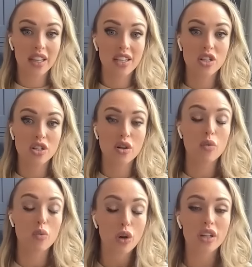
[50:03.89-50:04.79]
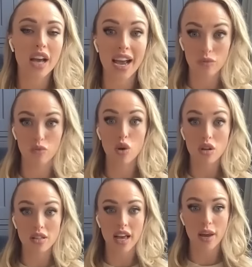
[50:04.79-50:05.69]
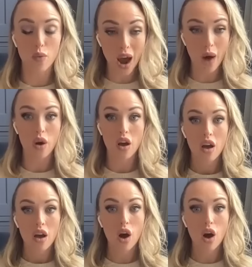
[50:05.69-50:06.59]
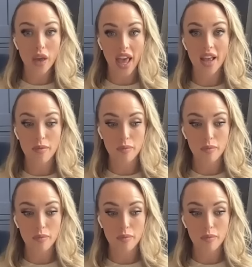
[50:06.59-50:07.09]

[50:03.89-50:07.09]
And they just don't want it. I was like, wow, okay,